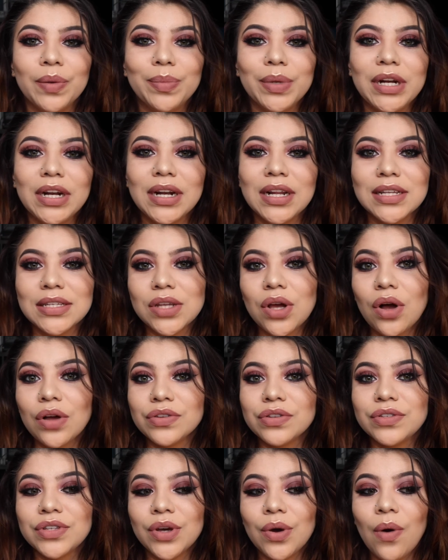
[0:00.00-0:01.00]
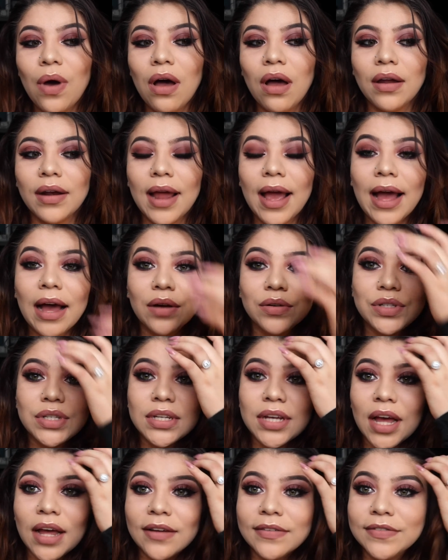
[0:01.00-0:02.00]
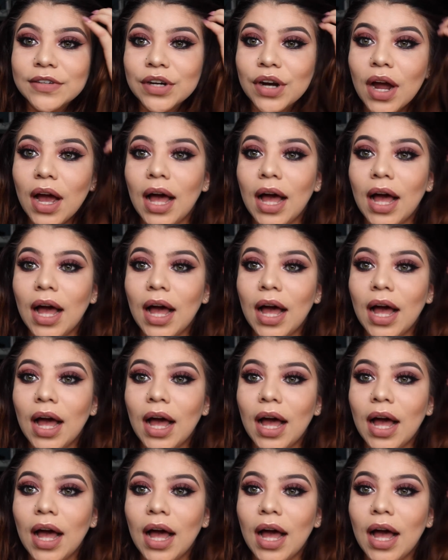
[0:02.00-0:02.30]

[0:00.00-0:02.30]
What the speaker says: but it is also on how to cover